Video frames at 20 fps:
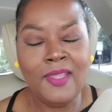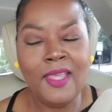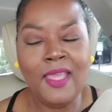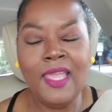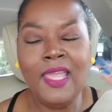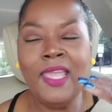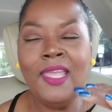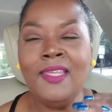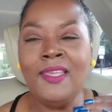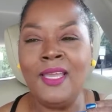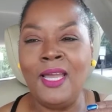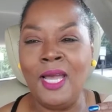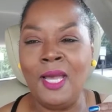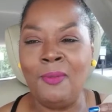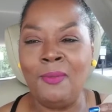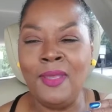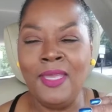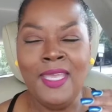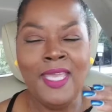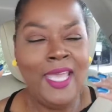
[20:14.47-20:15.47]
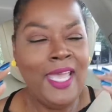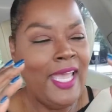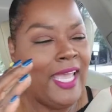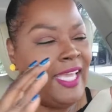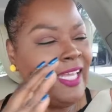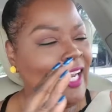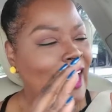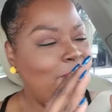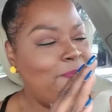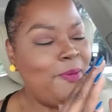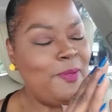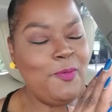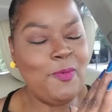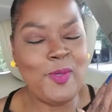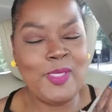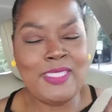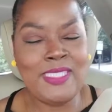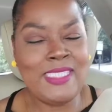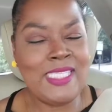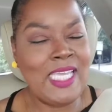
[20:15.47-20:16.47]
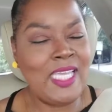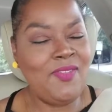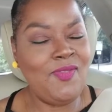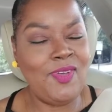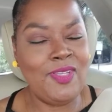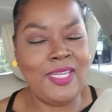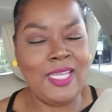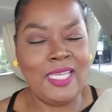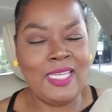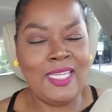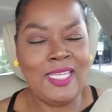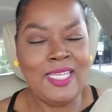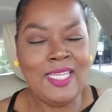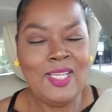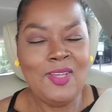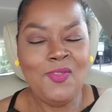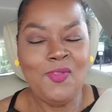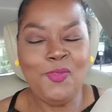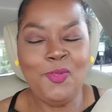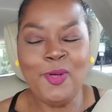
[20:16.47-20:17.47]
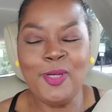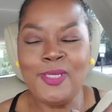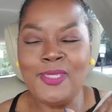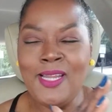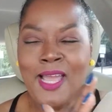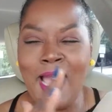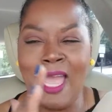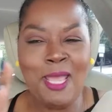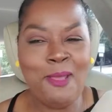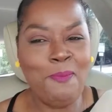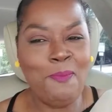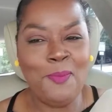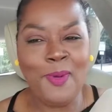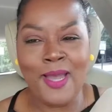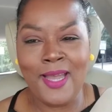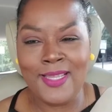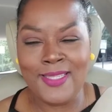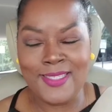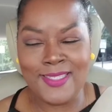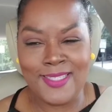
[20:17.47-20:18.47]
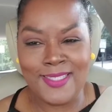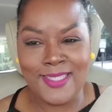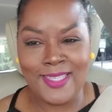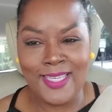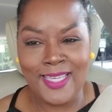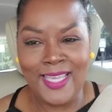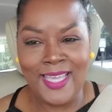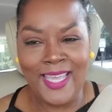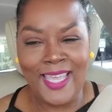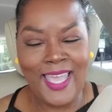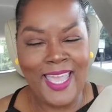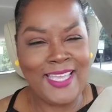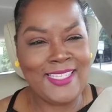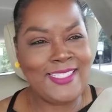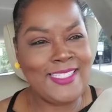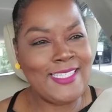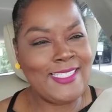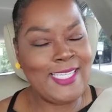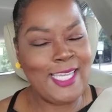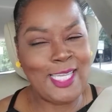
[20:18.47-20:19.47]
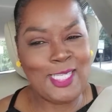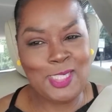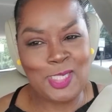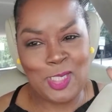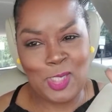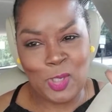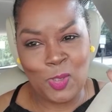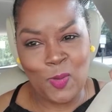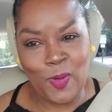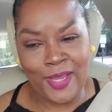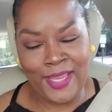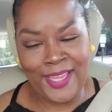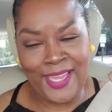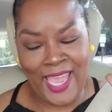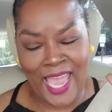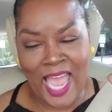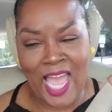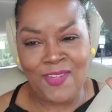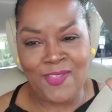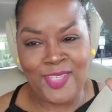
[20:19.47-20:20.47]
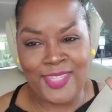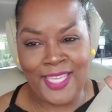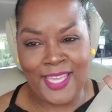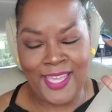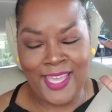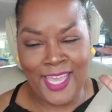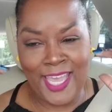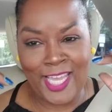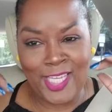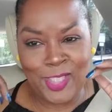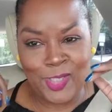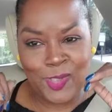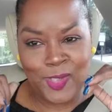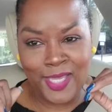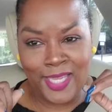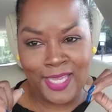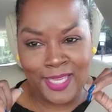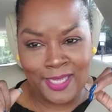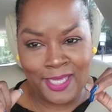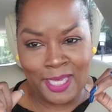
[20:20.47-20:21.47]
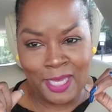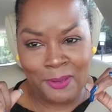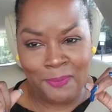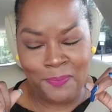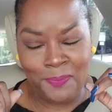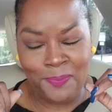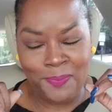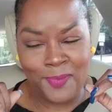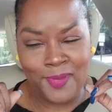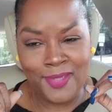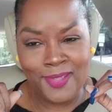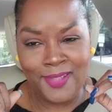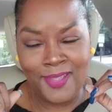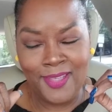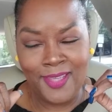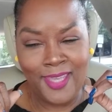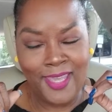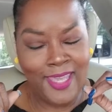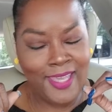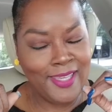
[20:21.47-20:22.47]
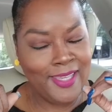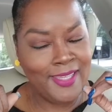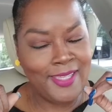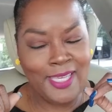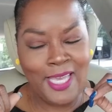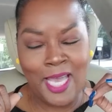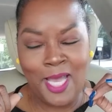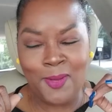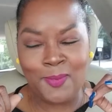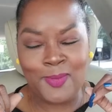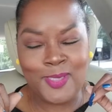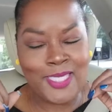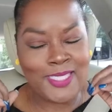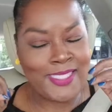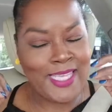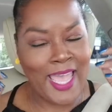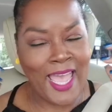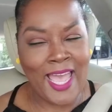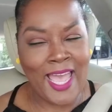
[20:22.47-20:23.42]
income. And I've been receiving it for 9 months and just enjoying having that extra income. It can come. Just